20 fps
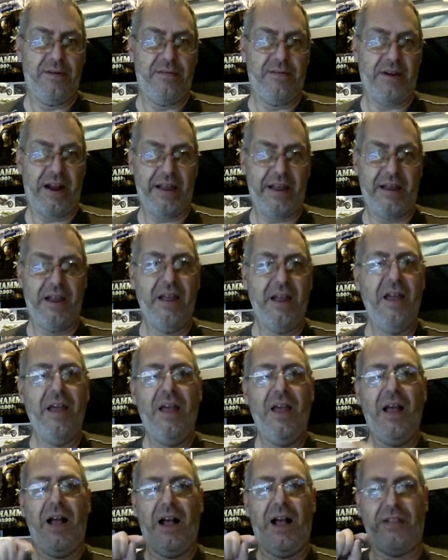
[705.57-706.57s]
Right?
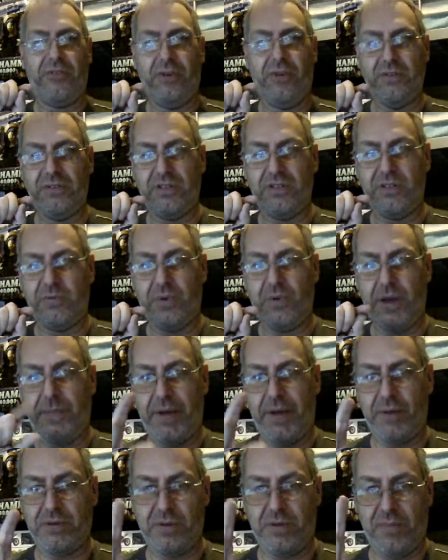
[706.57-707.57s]
I don't just want to
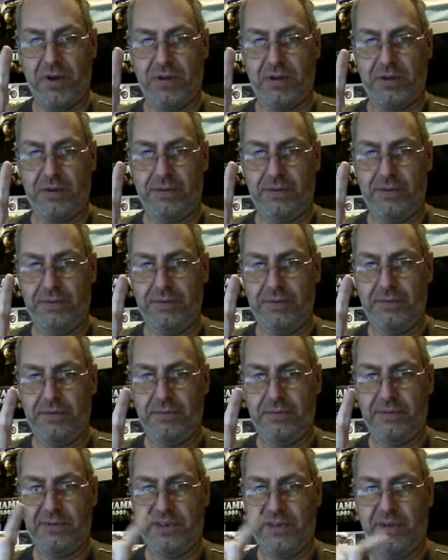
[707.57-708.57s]
build the model,
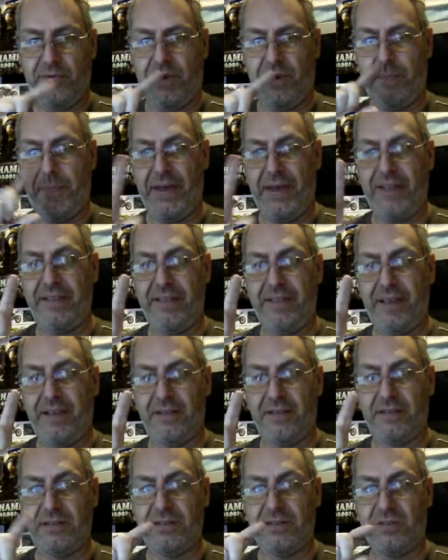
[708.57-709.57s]
I want to paint it
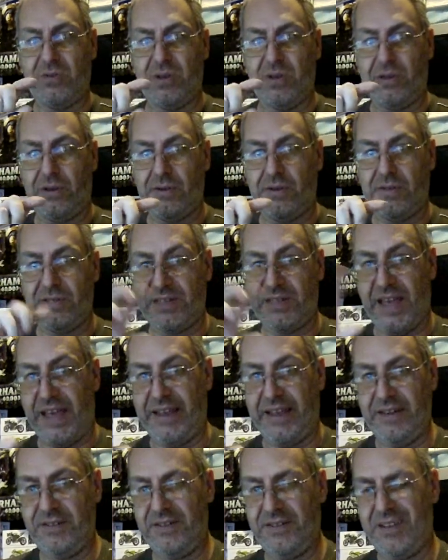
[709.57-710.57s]
so it looks
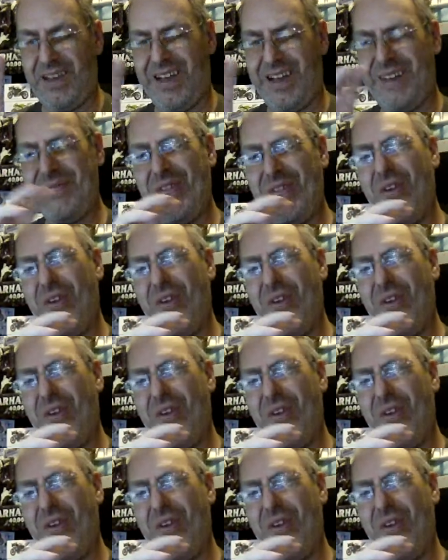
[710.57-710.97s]
nice. I'm